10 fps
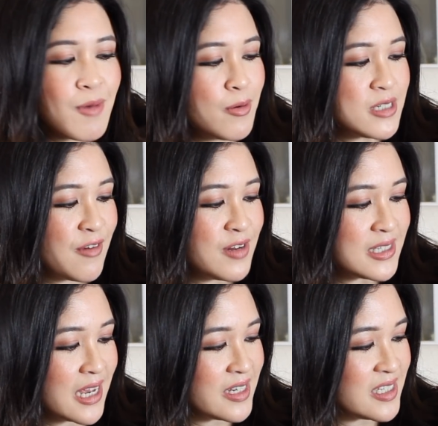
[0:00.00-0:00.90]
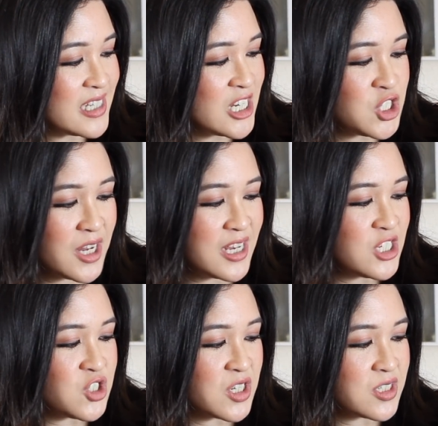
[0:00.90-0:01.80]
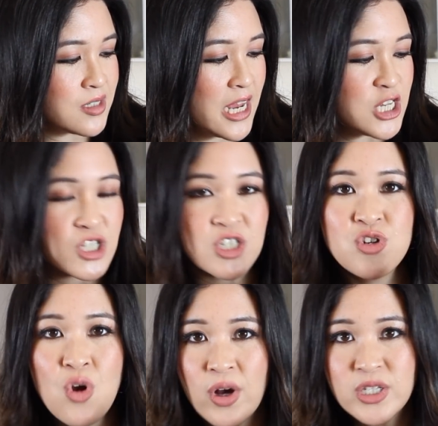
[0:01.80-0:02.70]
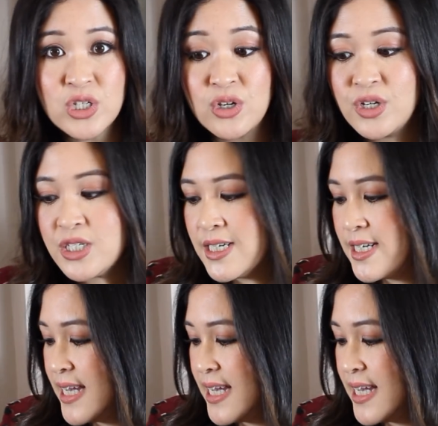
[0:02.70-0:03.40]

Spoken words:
I would definitely say the stitching is it's just not as good.